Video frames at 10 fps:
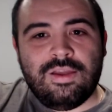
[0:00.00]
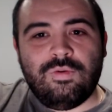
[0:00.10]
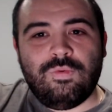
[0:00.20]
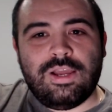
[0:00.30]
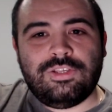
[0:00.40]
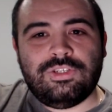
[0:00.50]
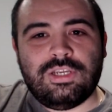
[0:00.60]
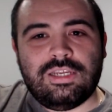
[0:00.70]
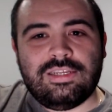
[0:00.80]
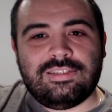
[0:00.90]
which
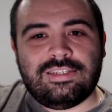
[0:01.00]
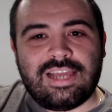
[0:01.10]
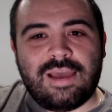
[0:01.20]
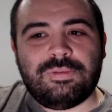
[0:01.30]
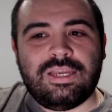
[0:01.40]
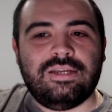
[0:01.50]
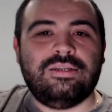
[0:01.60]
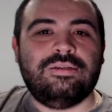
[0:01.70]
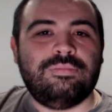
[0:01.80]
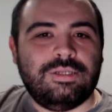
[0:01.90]
is adapting
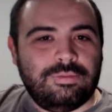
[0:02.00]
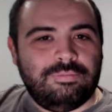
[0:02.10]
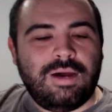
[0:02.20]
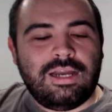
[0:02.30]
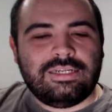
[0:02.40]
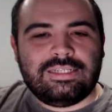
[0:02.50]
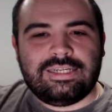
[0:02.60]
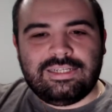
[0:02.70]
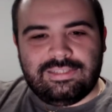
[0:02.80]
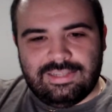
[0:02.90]
a manga,
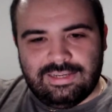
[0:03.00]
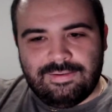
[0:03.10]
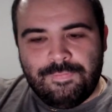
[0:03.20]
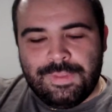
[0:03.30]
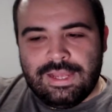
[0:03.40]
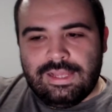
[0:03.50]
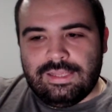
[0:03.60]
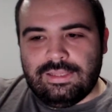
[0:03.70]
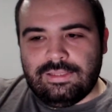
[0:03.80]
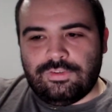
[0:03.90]
like I said.
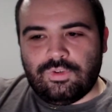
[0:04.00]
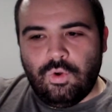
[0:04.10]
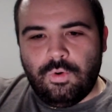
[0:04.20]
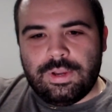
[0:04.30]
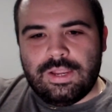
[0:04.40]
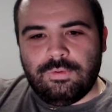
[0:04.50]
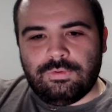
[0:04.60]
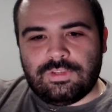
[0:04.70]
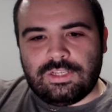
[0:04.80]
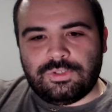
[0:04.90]
The story
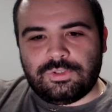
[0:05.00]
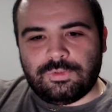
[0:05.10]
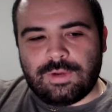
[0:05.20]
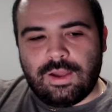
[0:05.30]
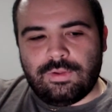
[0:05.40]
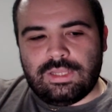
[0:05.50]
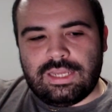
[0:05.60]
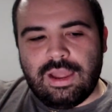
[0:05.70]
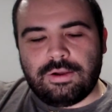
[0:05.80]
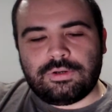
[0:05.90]
centers around the
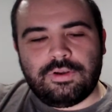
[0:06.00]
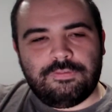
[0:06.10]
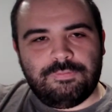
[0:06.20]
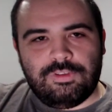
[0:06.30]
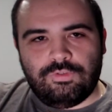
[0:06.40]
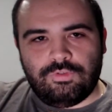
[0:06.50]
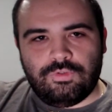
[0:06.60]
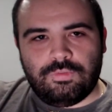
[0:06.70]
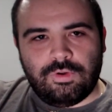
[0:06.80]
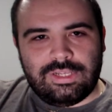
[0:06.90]
character of
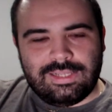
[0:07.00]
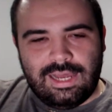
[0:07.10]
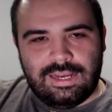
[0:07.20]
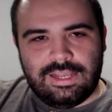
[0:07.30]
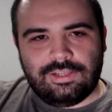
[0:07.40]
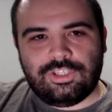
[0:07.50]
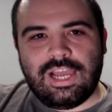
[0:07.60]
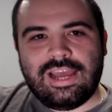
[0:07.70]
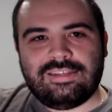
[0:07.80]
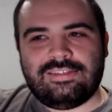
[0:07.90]
Mizuzu Moritani. She
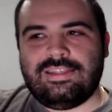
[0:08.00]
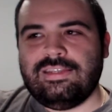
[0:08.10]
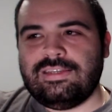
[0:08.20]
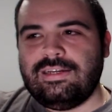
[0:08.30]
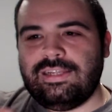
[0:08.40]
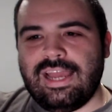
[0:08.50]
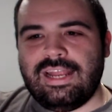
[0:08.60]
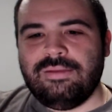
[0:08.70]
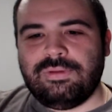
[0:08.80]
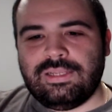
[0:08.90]
has this
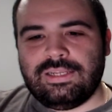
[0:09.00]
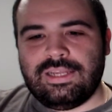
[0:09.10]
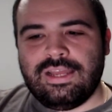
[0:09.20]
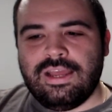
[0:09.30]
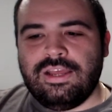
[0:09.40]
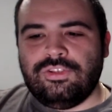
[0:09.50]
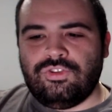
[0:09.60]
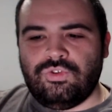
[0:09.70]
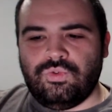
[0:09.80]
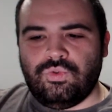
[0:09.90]
uncanny ability
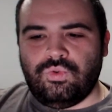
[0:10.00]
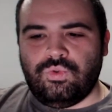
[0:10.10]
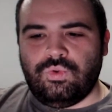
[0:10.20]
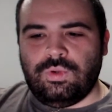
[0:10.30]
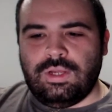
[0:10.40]
to